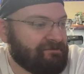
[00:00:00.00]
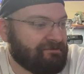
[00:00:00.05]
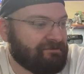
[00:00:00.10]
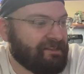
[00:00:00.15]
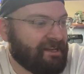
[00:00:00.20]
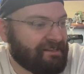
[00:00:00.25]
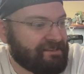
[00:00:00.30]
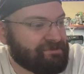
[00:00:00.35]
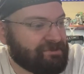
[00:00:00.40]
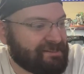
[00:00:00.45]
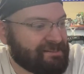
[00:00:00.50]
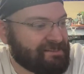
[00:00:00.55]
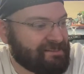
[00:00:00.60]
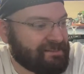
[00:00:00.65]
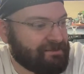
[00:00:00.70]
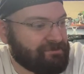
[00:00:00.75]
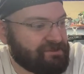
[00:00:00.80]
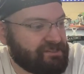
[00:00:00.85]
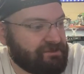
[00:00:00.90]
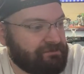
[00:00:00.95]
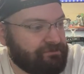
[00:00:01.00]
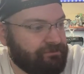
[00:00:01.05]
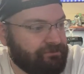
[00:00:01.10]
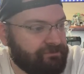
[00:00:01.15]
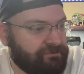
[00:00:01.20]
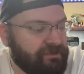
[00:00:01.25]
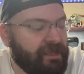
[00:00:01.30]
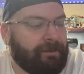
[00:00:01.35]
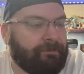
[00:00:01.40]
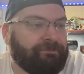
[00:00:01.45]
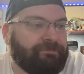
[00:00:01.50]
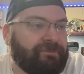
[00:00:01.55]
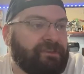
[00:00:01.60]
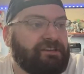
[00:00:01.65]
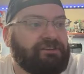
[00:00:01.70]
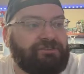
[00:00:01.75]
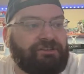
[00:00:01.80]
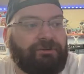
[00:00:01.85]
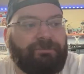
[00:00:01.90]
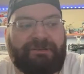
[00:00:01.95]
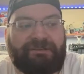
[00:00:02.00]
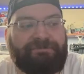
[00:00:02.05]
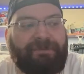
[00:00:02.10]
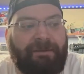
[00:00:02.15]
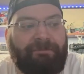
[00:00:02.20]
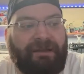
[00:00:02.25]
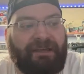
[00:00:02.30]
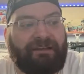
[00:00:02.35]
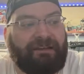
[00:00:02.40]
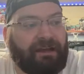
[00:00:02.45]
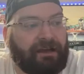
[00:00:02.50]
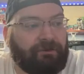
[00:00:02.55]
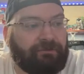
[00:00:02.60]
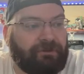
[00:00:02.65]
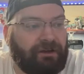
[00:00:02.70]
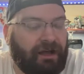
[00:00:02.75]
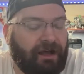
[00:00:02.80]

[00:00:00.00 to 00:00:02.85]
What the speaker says: That's what it seems. Yeah, YouTube is my main now.